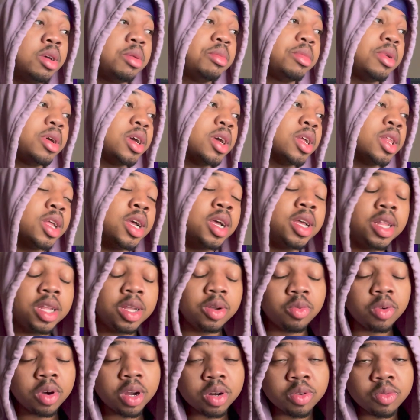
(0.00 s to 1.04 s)
Man, lately
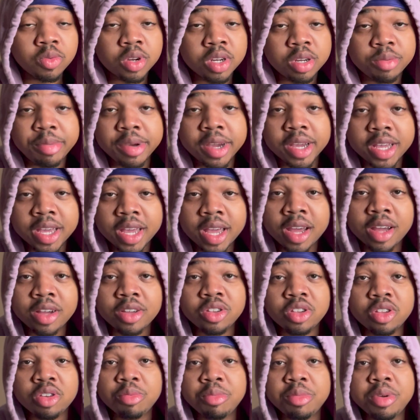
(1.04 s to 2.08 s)
Roddy Ricch been
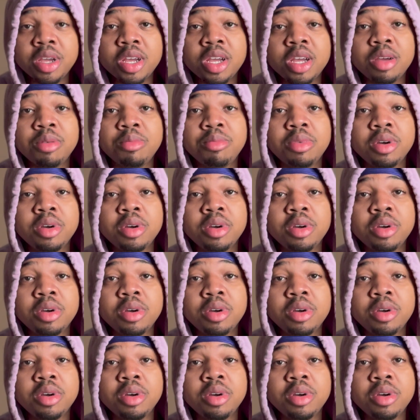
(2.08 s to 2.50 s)
canceled, man.